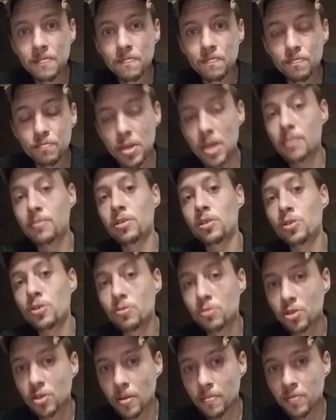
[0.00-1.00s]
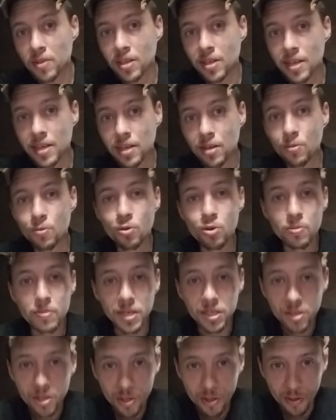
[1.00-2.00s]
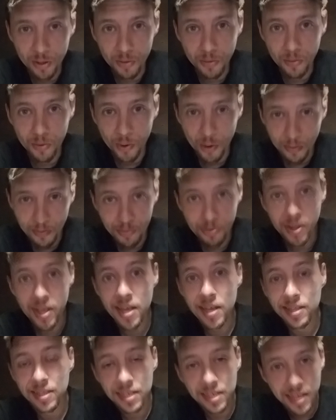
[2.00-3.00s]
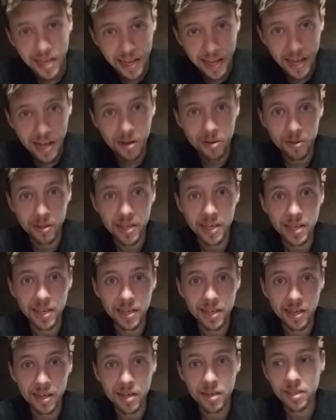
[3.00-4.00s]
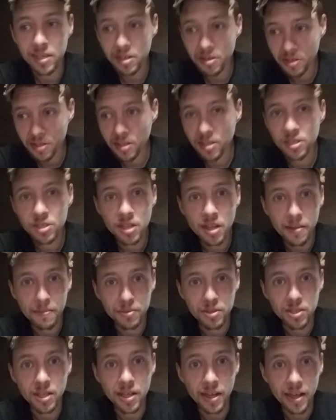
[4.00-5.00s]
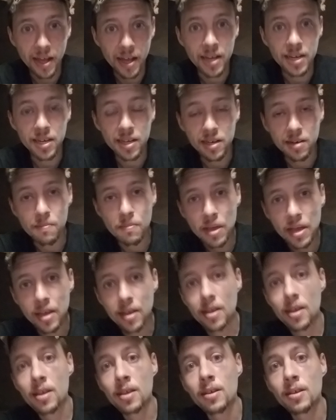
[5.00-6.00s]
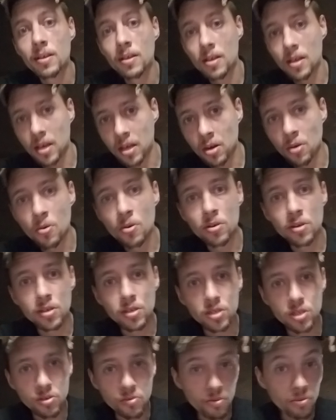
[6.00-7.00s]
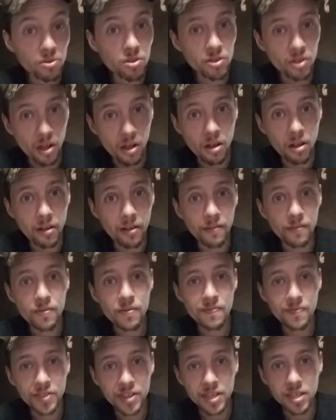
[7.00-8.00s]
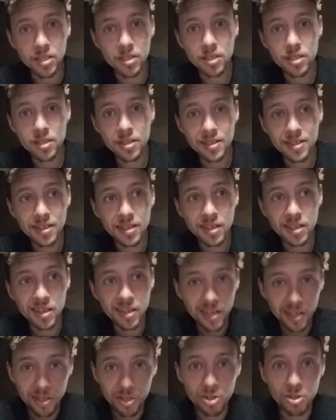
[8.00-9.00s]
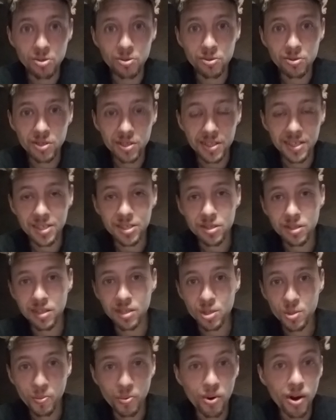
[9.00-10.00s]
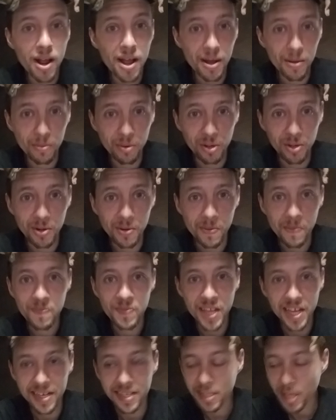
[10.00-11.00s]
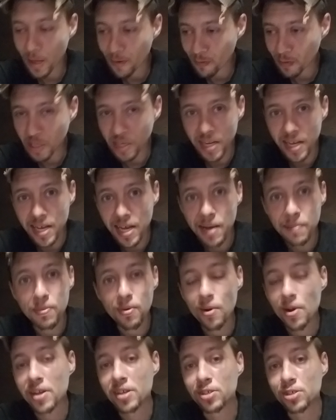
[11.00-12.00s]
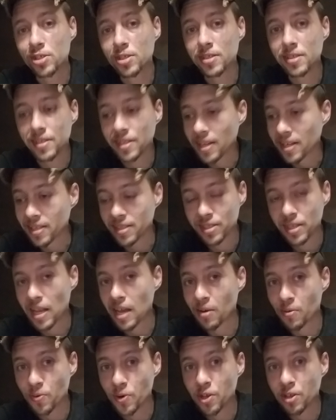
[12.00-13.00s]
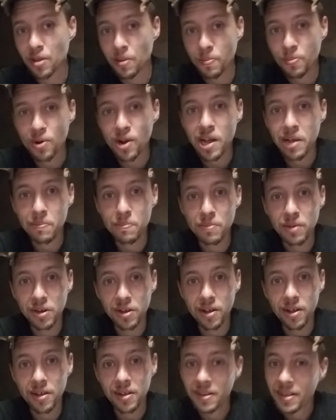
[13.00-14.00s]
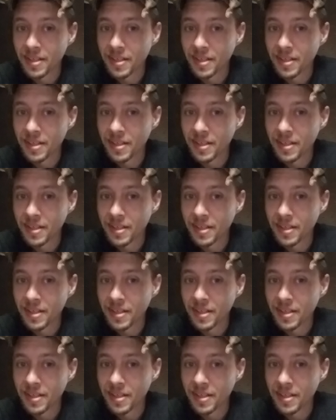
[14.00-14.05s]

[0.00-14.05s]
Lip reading: be able to do something like a Rubik's Cube, or plan today out like, here's the steps that I need to make in order to solve these issues, this problem that is everyday operation, that is not really a problem at all.